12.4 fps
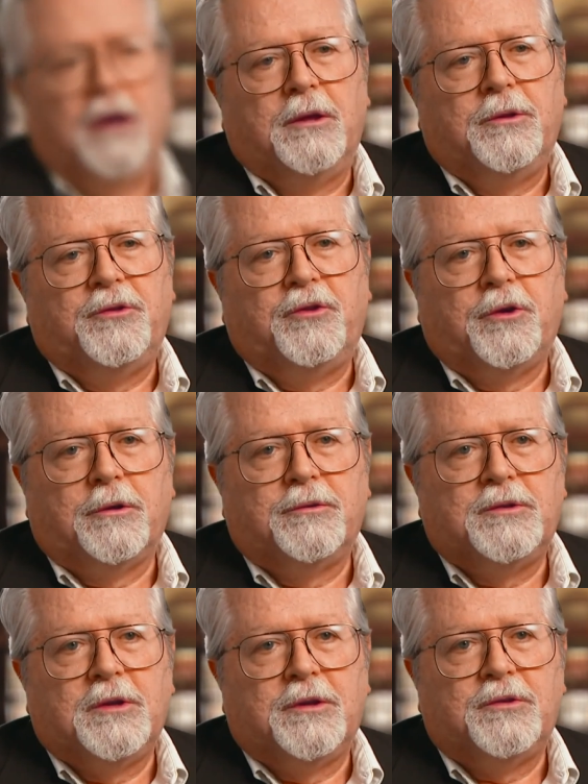And the
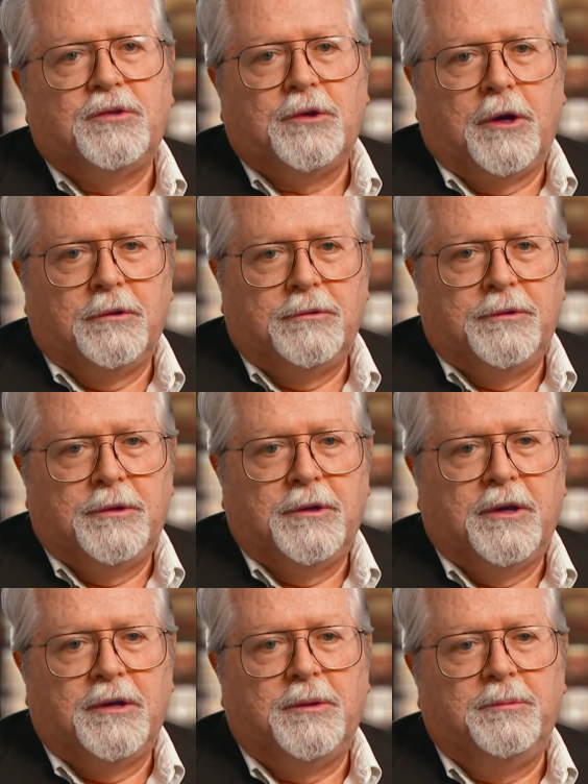church has shown
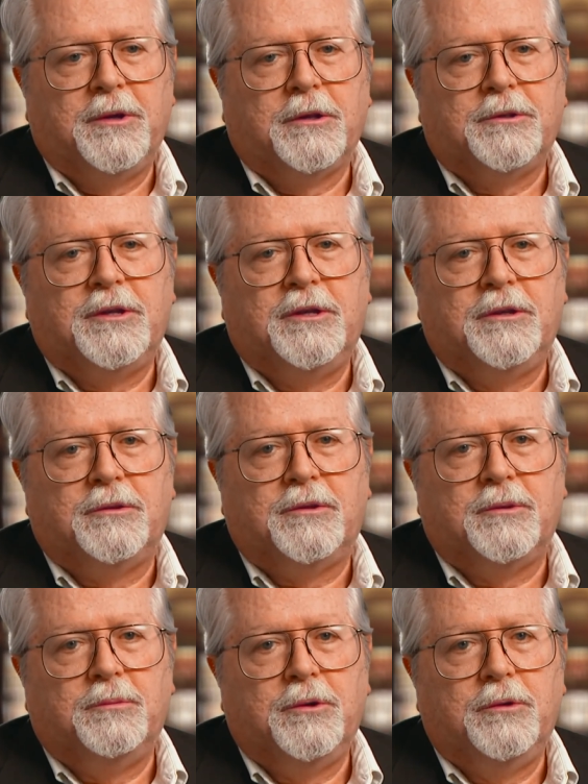an ability
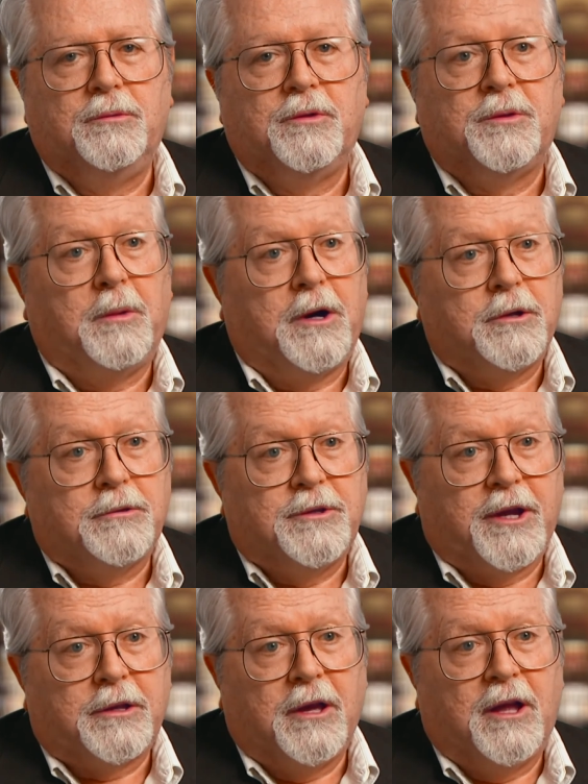to move with modern
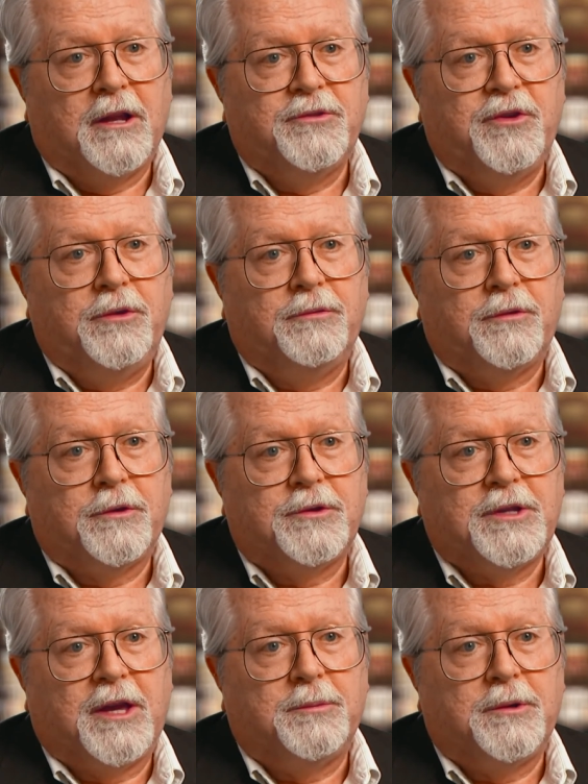technology, for
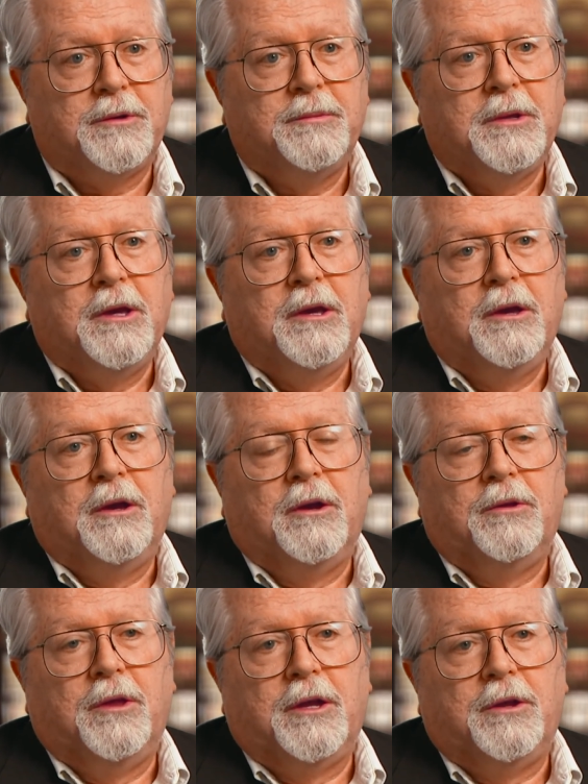example,
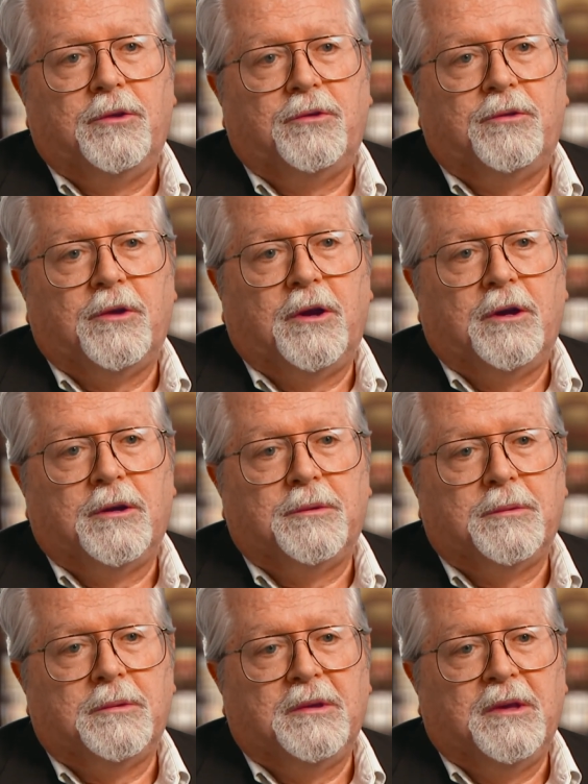that is
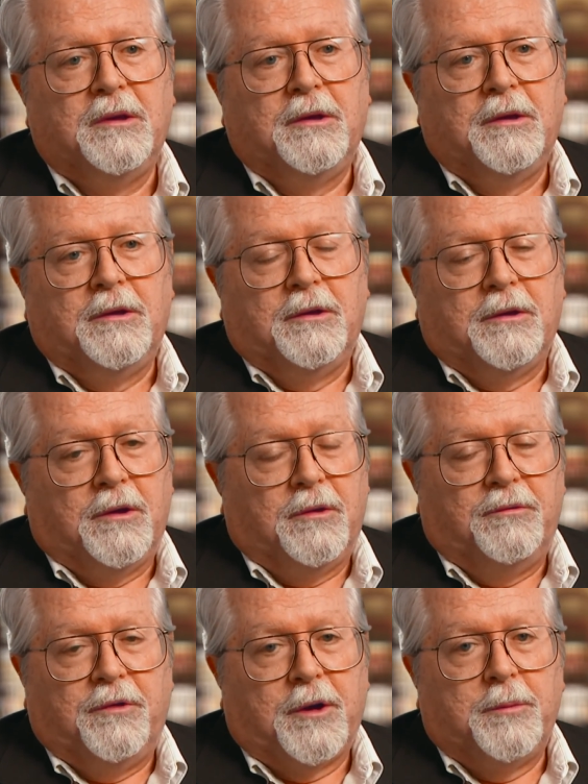
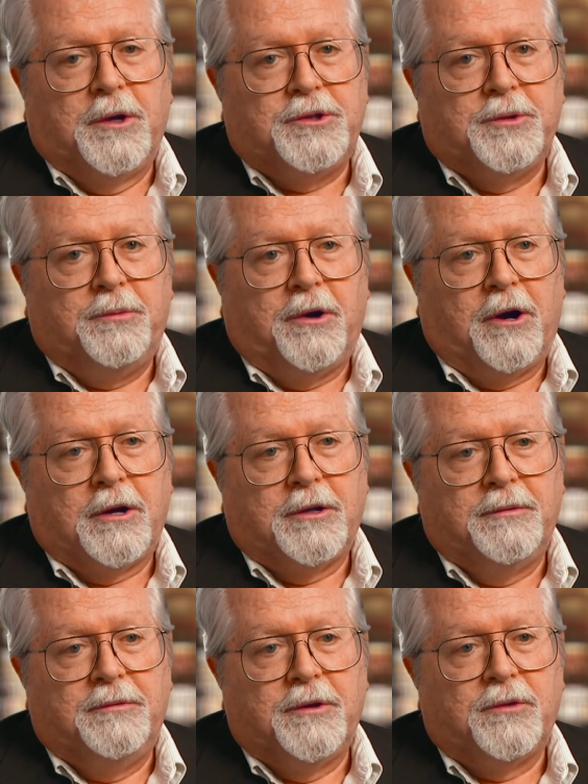very much a
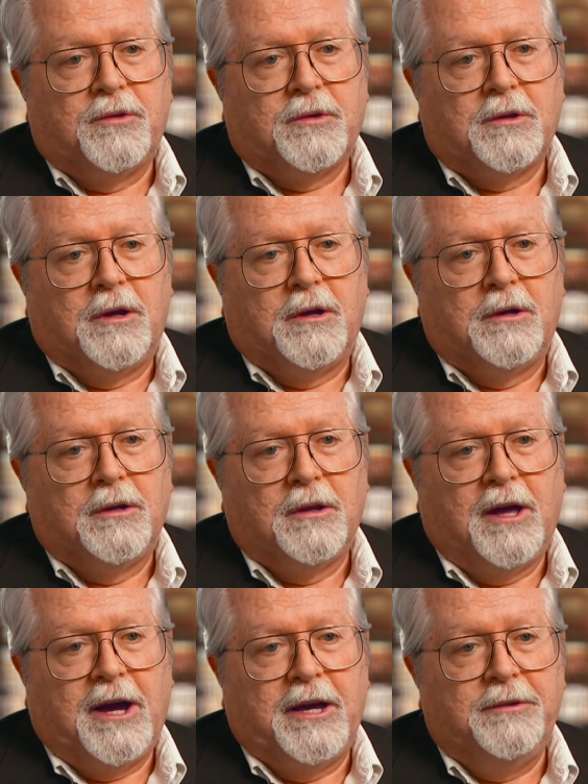part of its
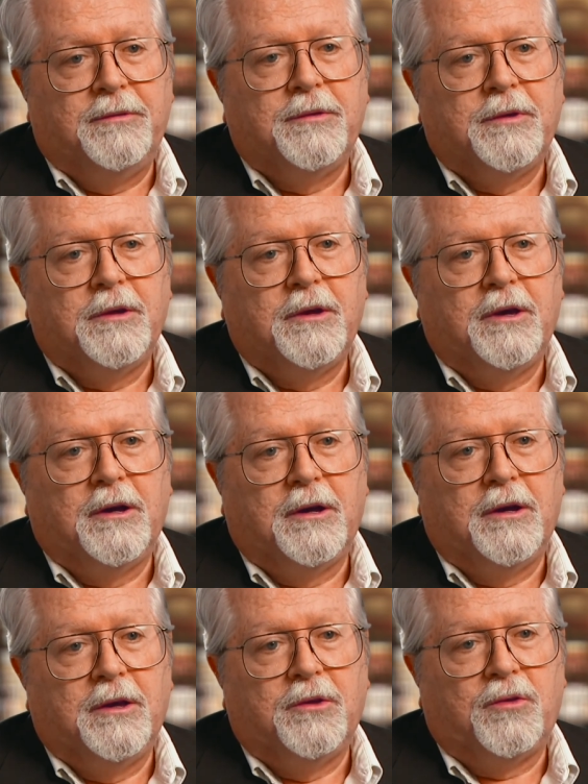life.
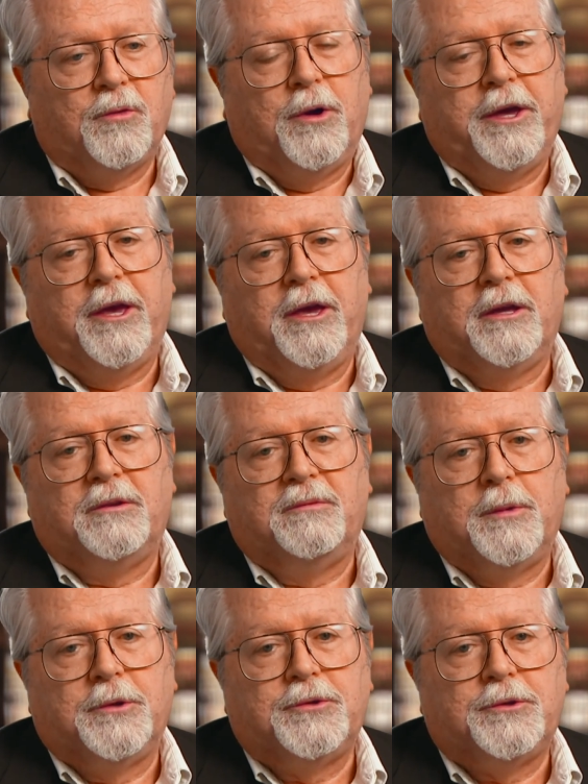It's way ahead of
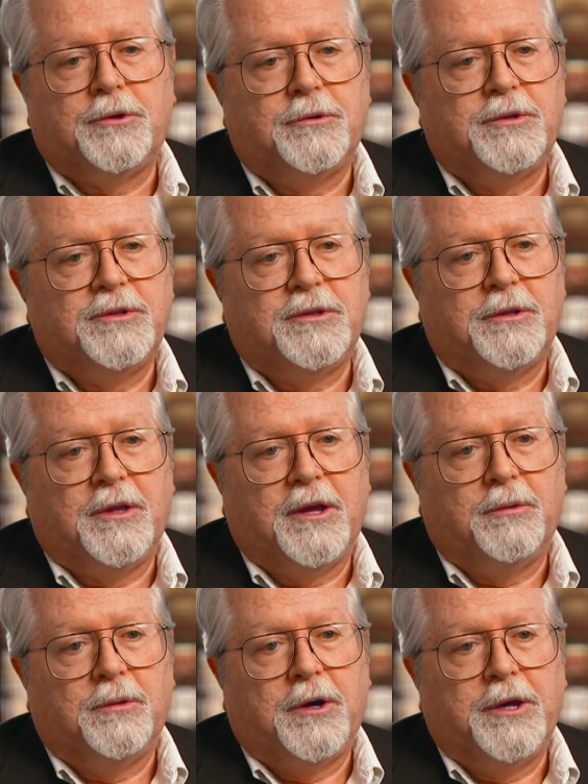most churches in
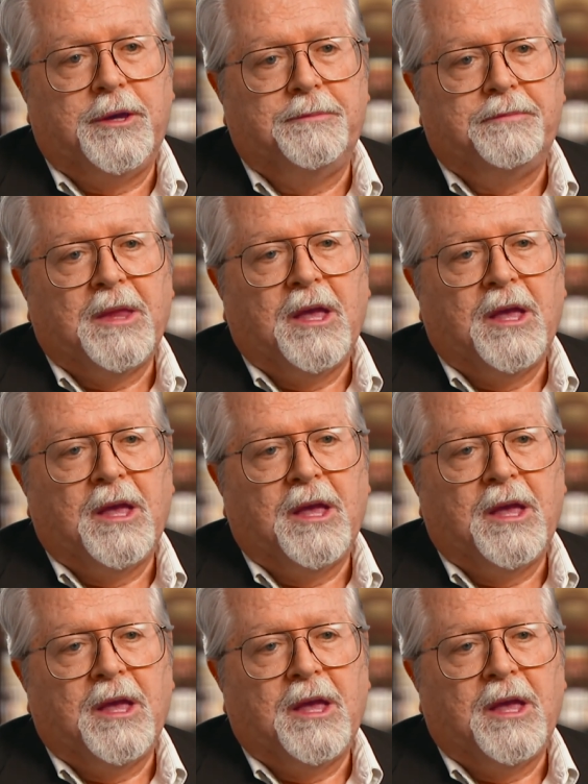that way.